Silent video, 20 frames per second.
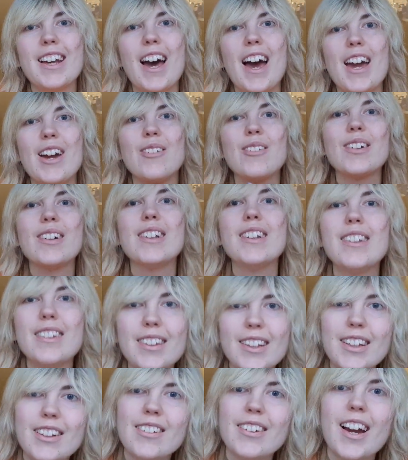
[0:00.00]
I will
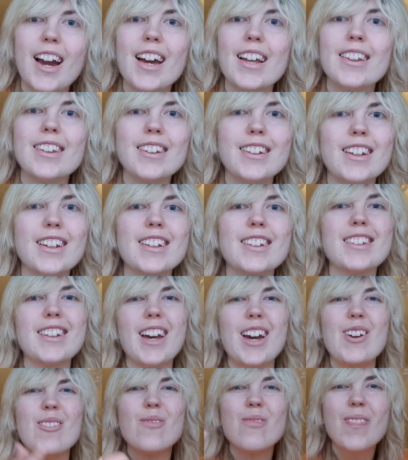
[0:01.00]
see you guys the next
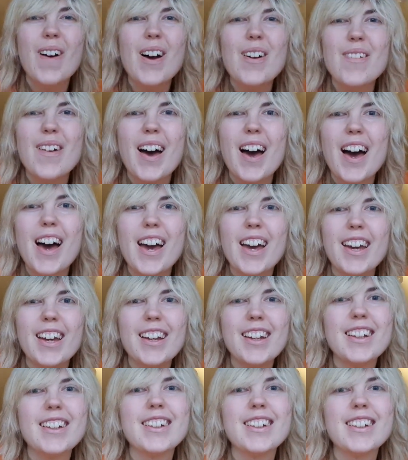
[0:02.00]
time. Bye bye!